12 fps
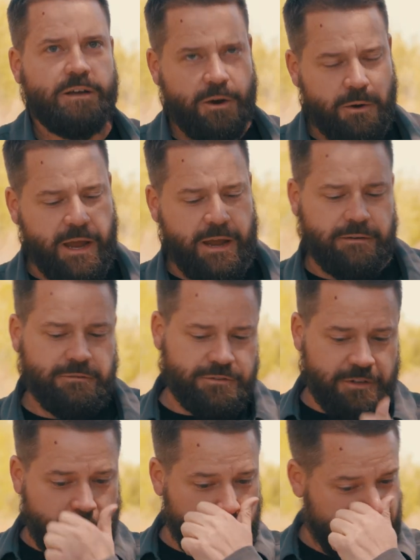Okay,
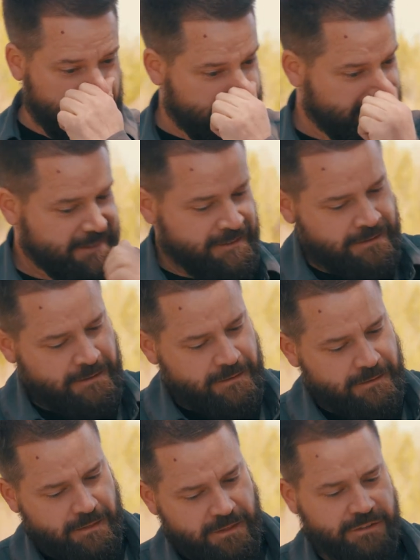so
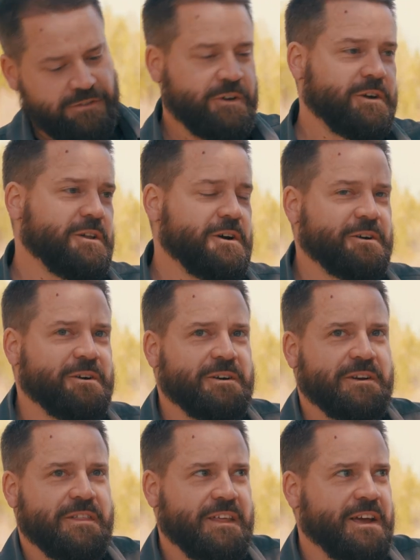this took
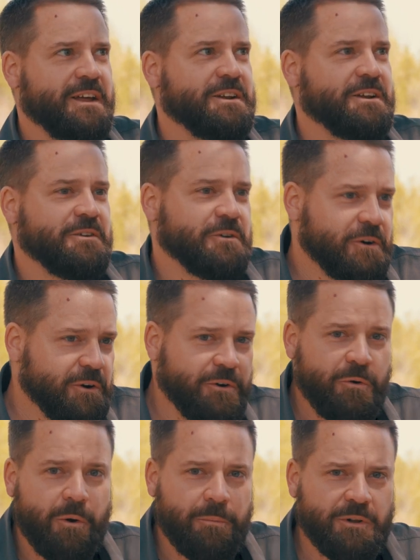longer than your
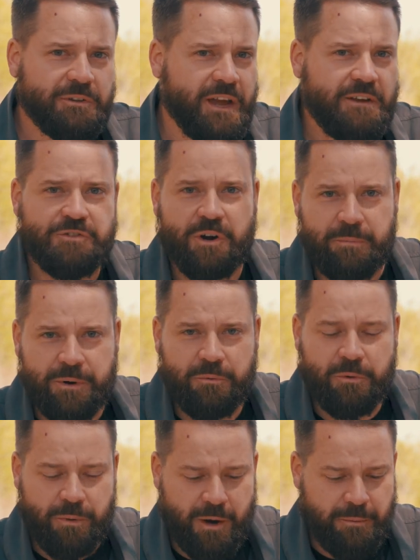normal knife sharpening
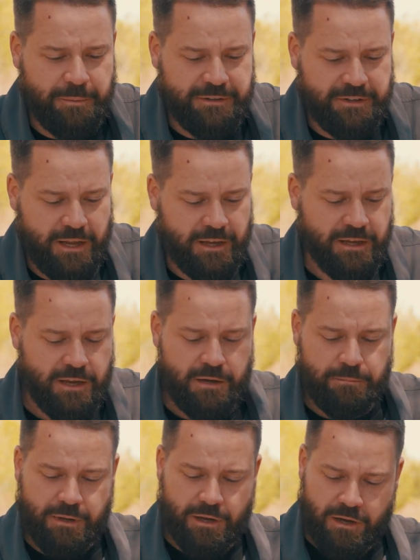will probably take
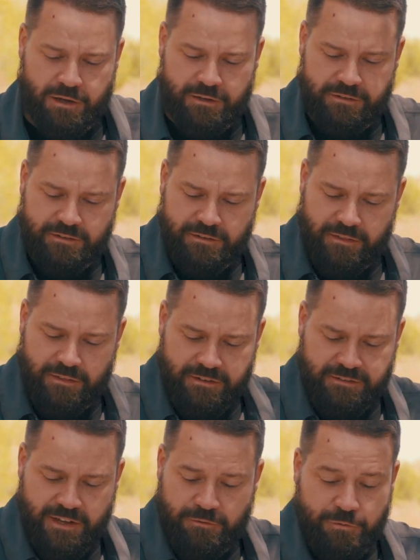because
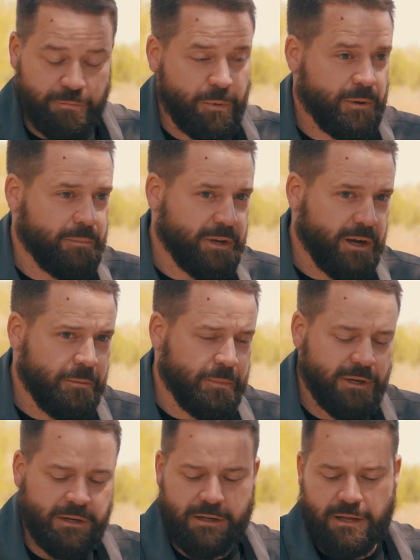this knife was pretty beat up,
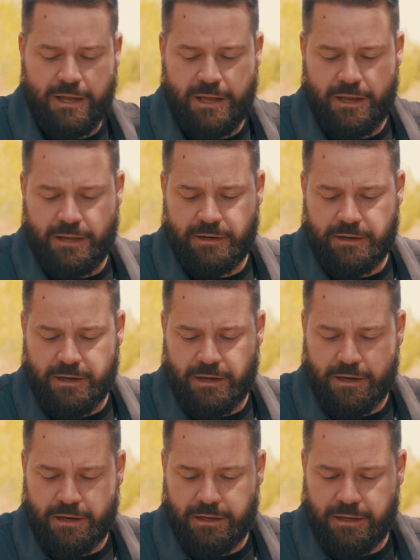and
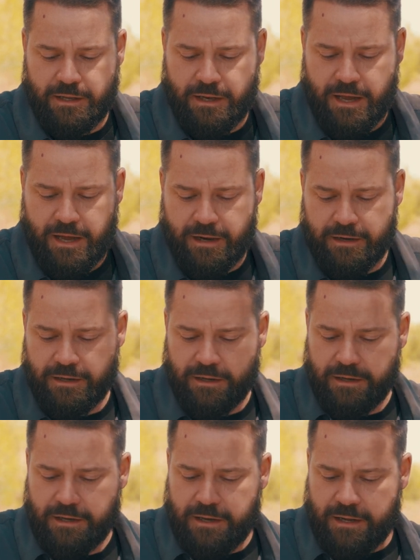it had
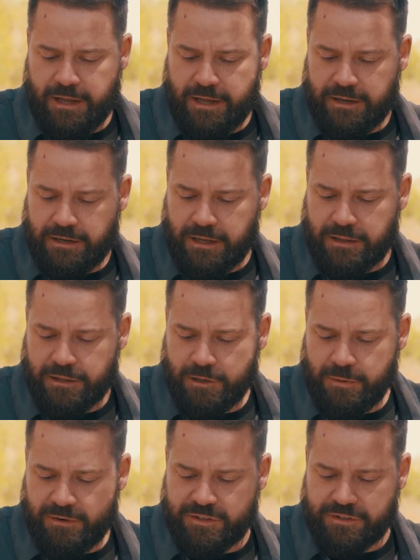a little
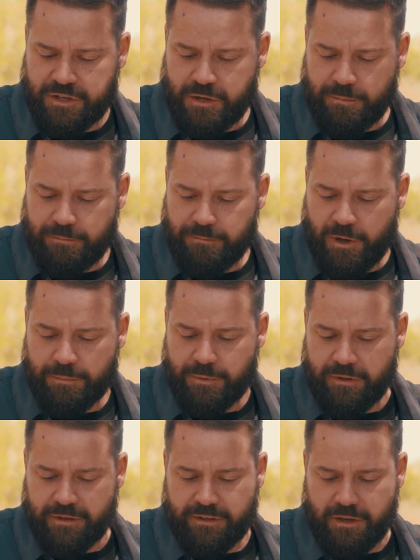bit of a chip up
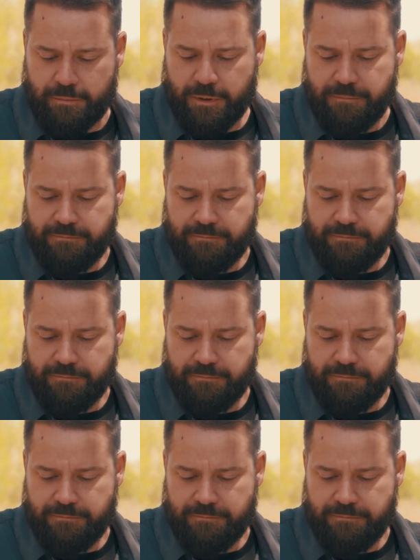near the tip.